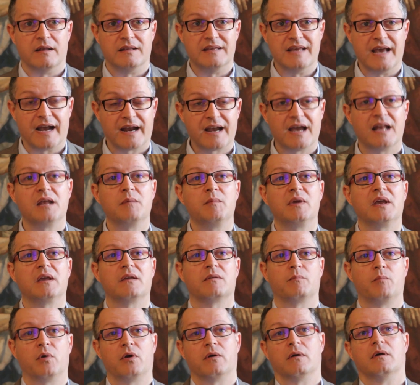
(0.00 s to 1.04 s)
the
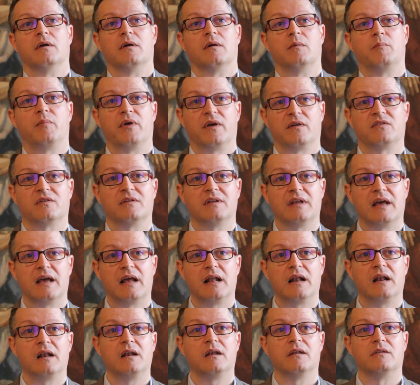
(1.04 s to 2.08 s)
academic
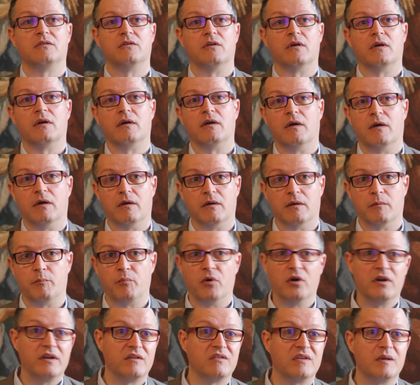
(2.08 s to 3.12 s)
personnel, the
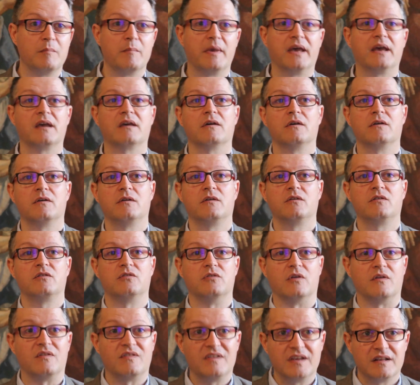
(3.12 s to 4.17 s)

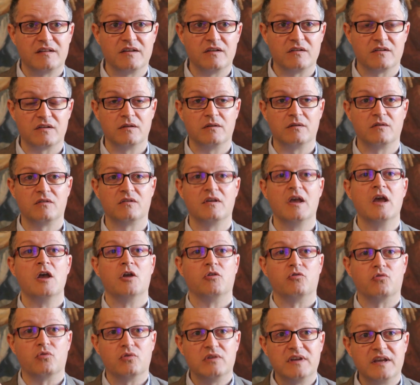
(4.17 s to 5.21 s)
policymakers, the citizens,
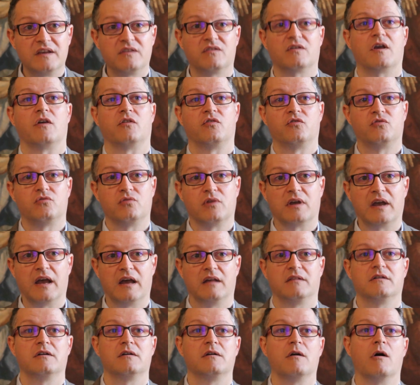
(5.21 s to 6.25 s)
to discuss
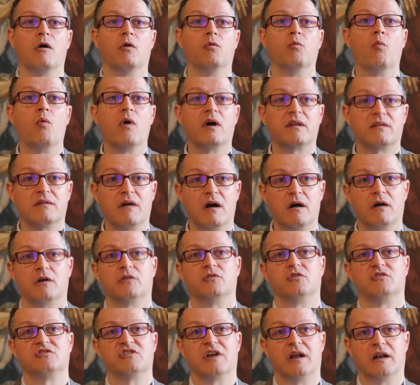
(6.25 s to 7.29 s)
together on what are
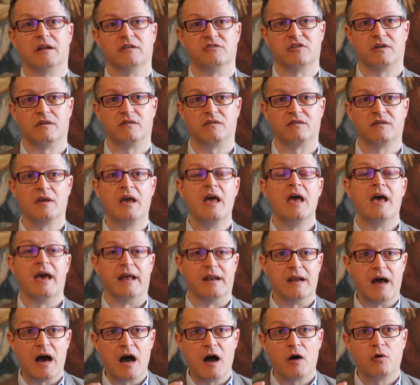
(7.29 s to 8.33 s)
the challenges
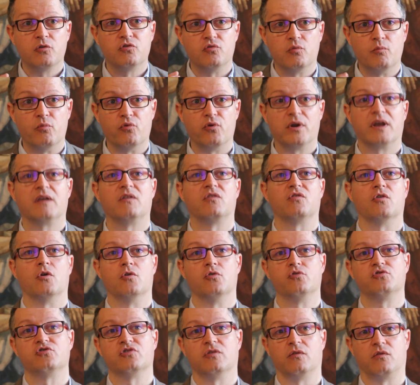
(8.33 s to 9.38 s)
and how to bring
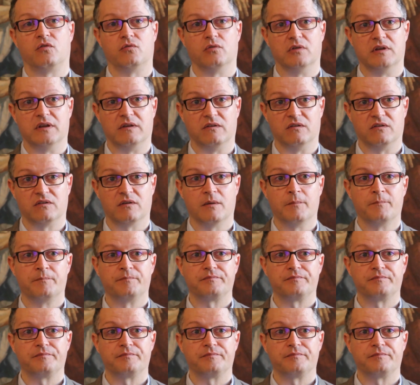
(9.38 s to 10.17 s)
solutions to these.